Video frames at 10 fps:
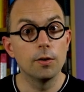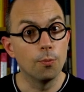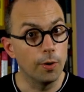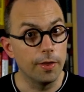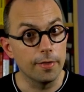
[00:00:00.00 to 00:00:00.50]

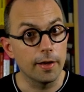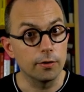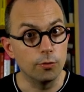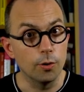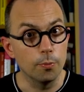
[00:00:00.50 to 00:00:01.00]
within
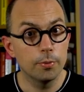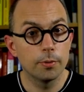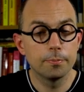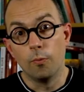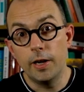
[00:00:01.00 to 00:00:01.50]
that group.
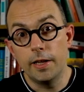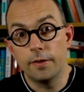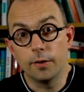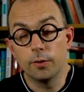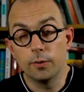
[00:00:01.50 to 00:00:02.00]
Really
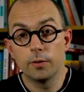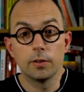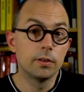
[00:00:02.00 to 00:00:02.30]
though,